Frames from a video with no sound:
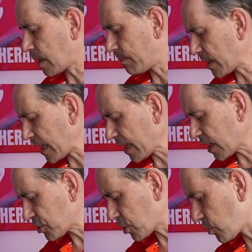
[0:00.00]
But I
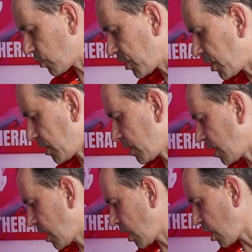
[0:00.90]
can show you
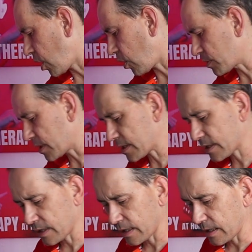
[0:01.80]
here on this